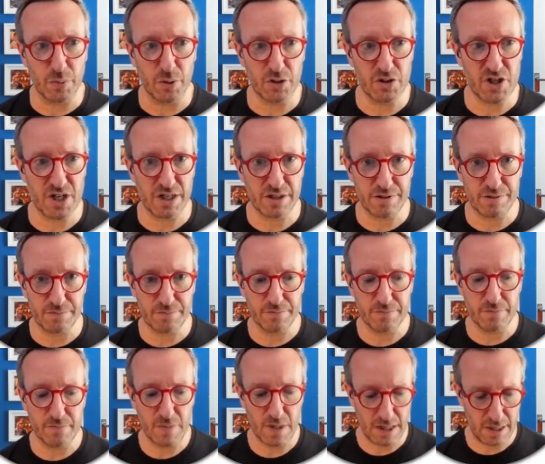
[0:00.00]
project,
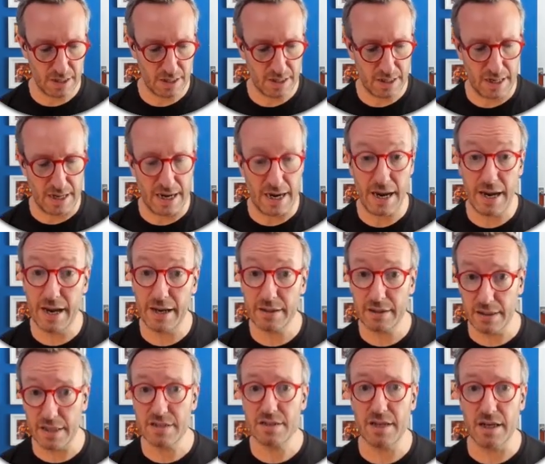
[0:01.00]
and
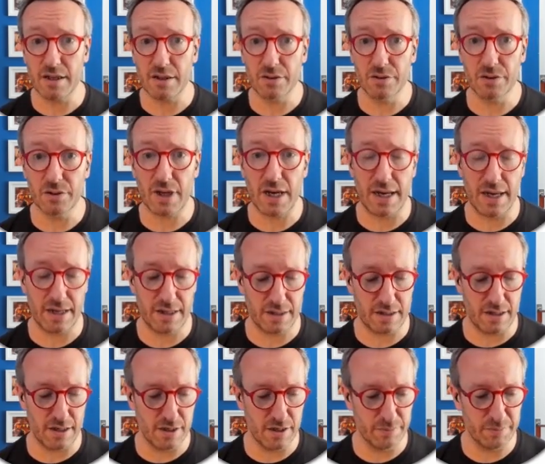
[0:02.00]
let's take a look at
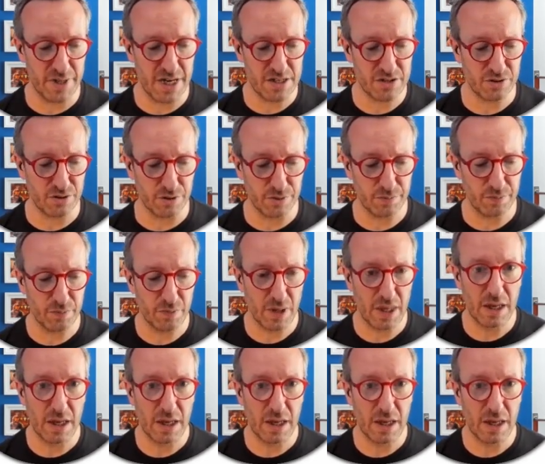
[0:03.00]
GitHub Desktop.